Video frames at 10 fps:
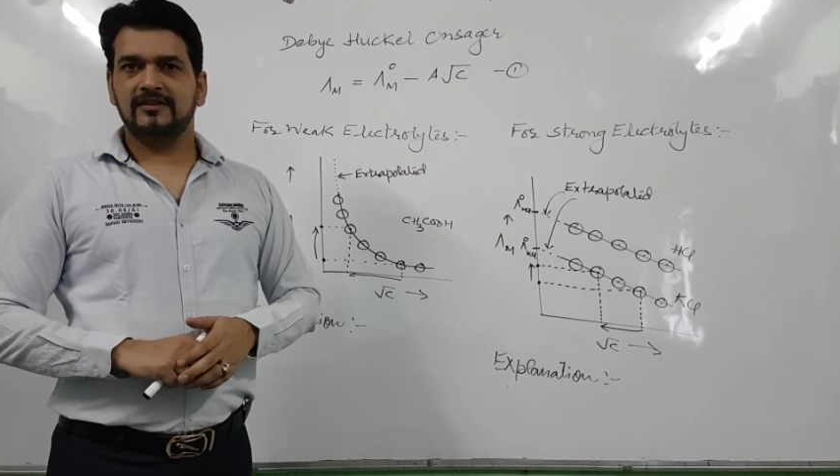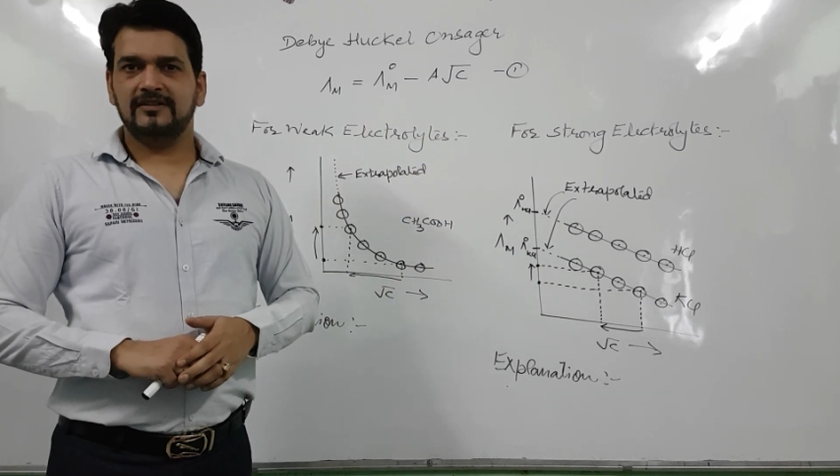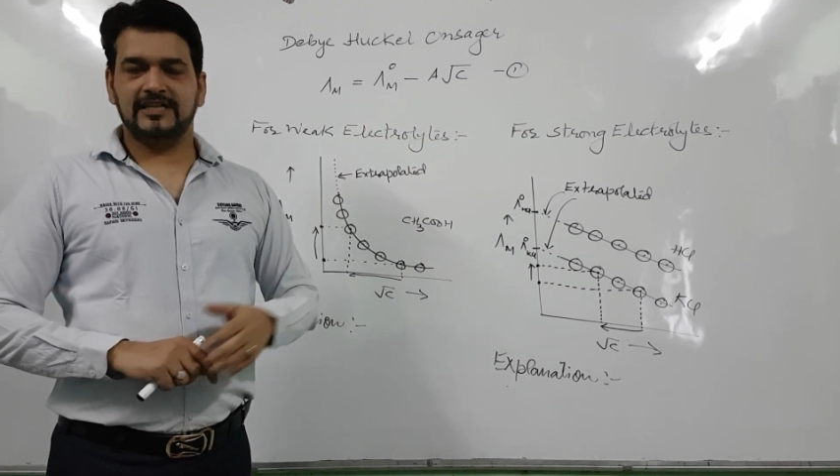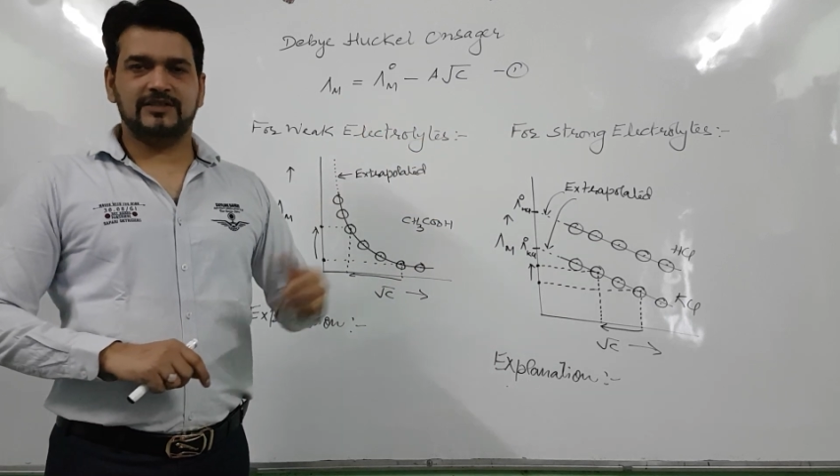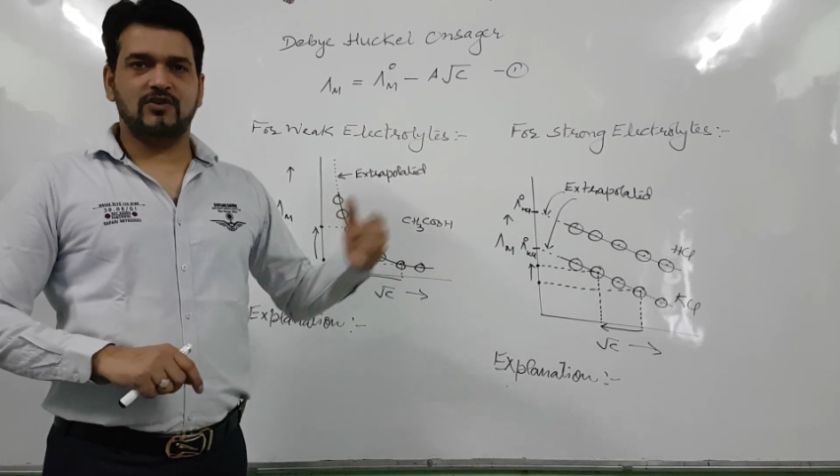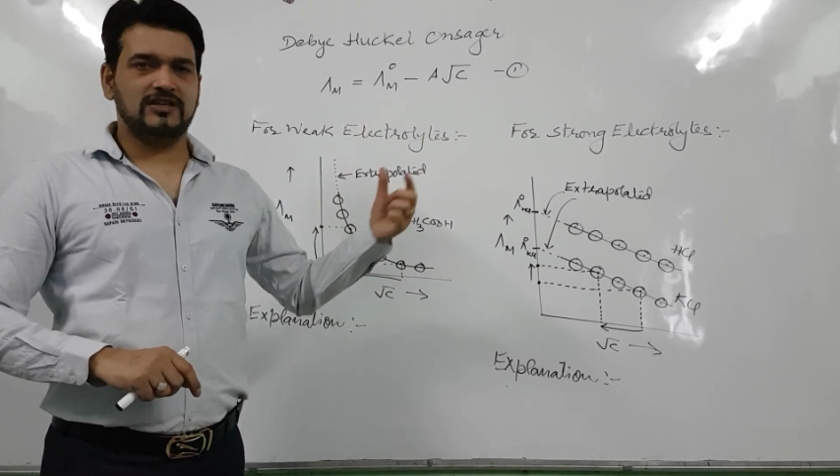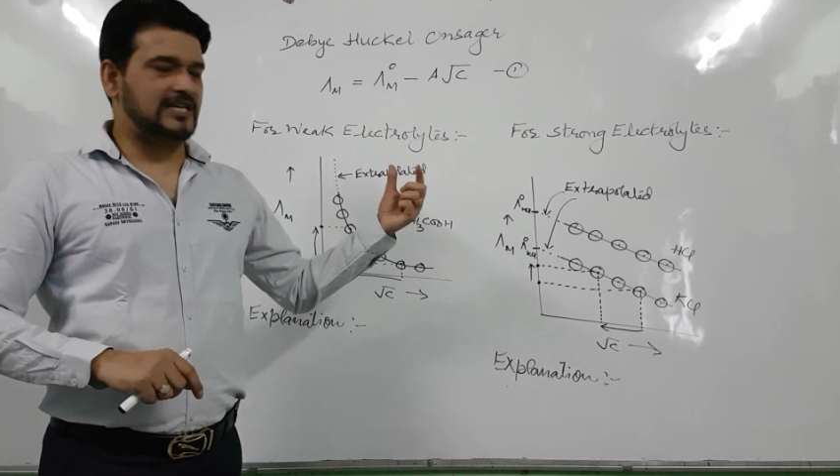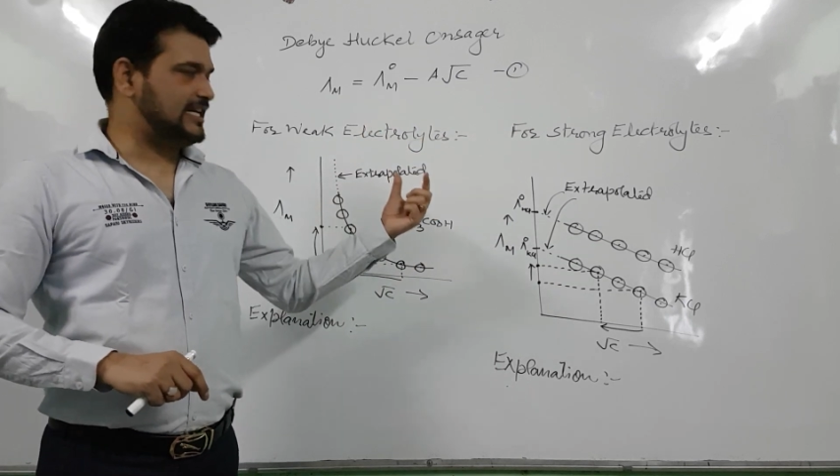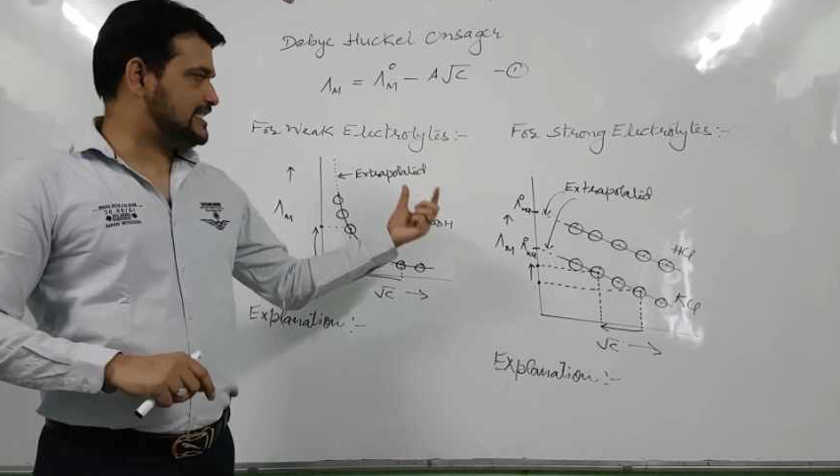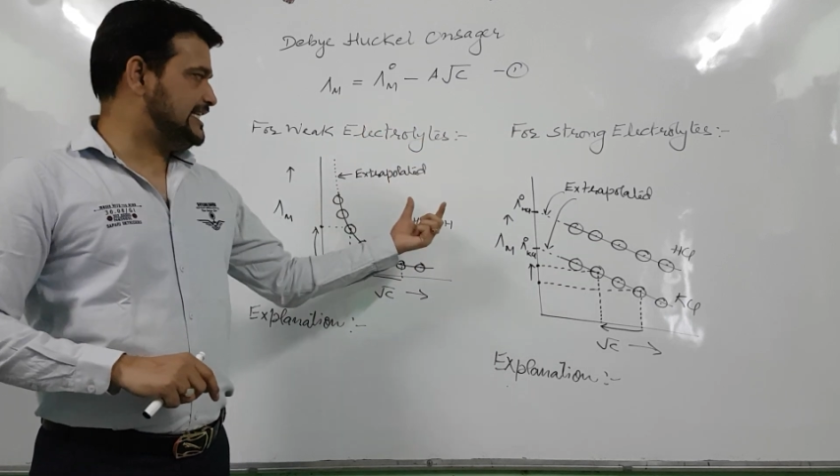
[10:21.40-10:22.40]
This was
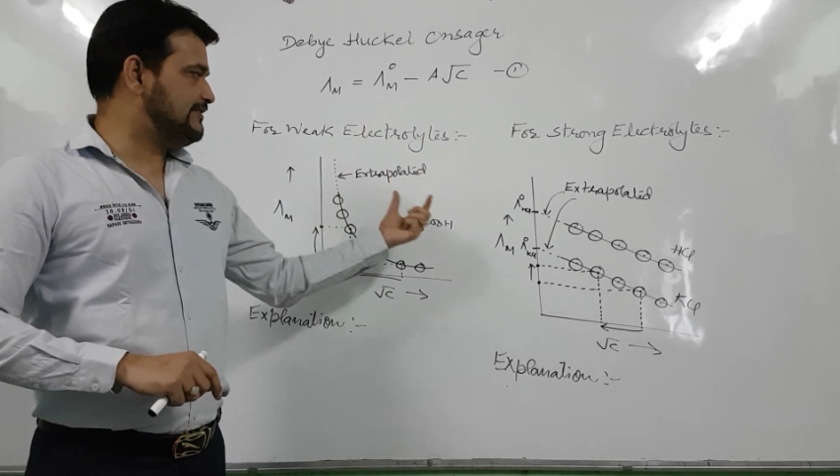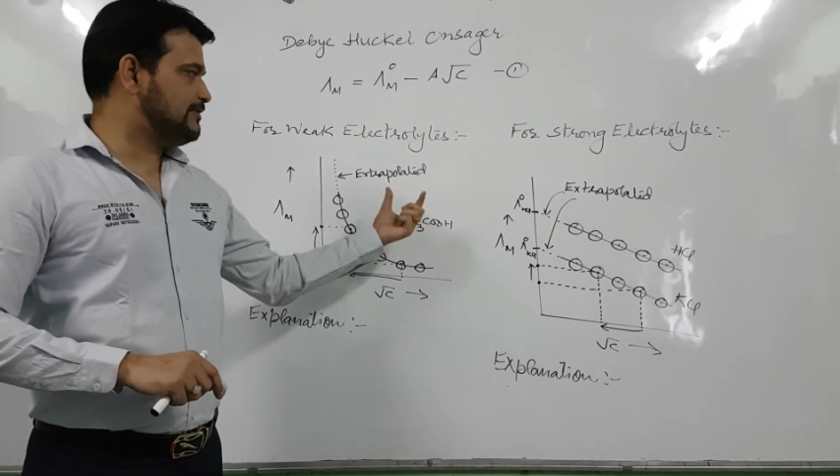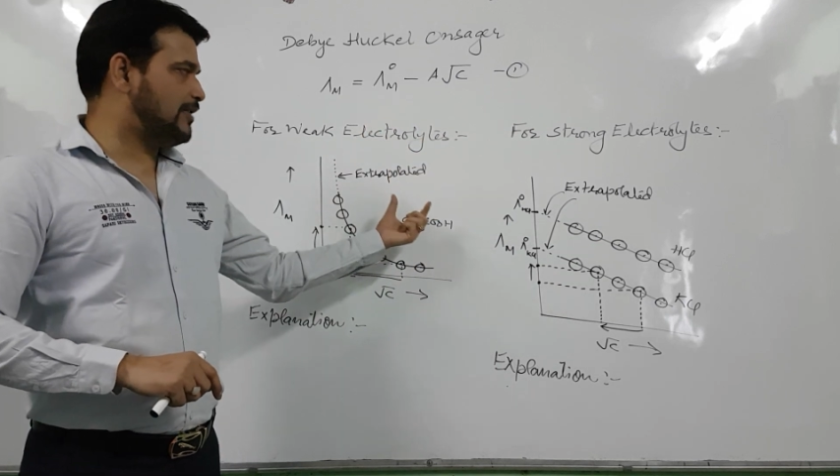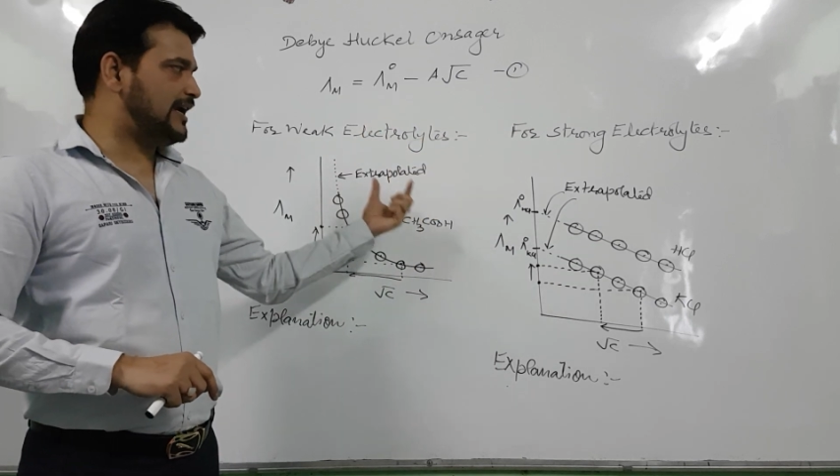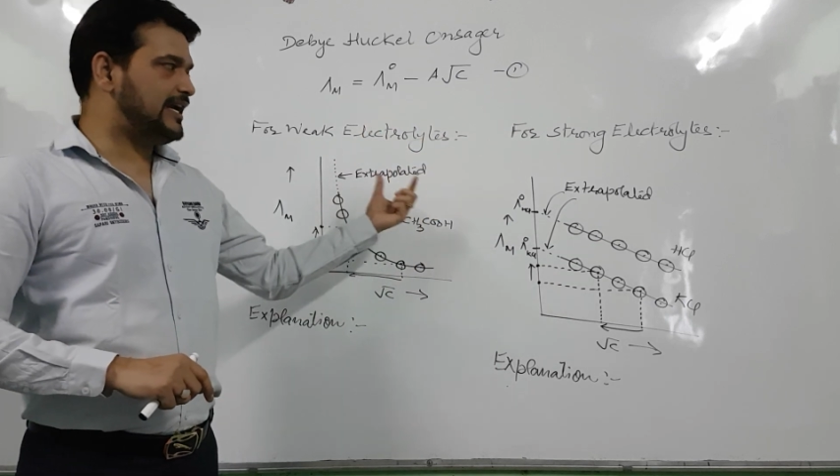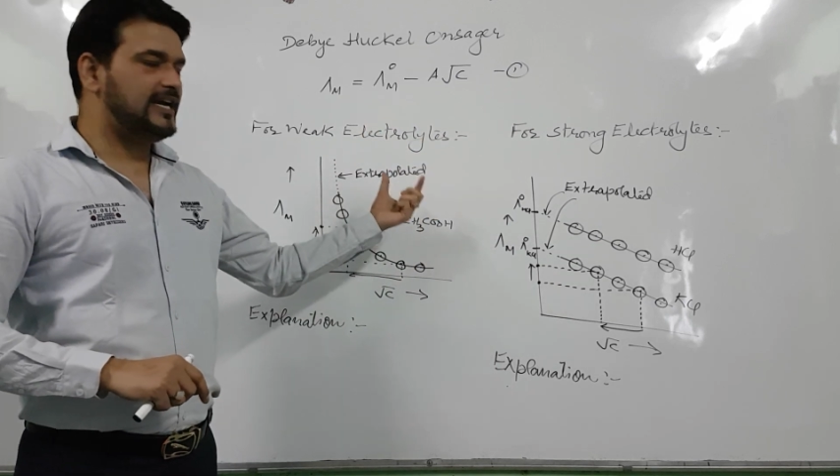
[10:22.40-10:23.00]
achieved by